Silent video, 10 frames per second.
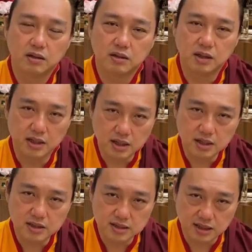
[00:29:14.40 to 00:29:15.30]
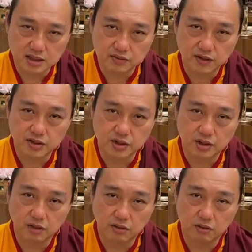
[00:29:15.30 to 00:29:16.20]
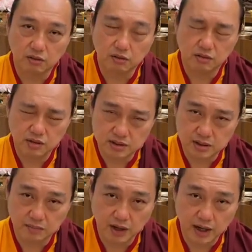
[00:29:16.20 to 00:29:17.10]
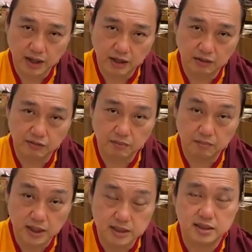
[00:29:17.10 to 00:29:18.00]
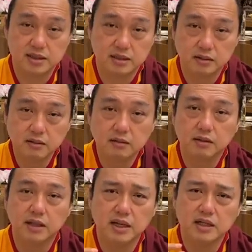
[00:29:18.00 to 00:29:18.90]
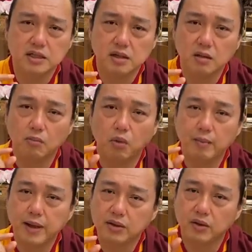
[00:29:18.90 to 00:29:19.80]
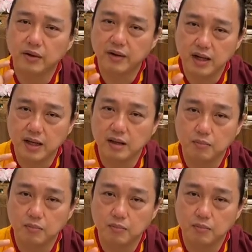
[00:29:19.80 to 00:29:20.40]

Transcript: The inner satisfaction, or some kind of a bliss that is momentary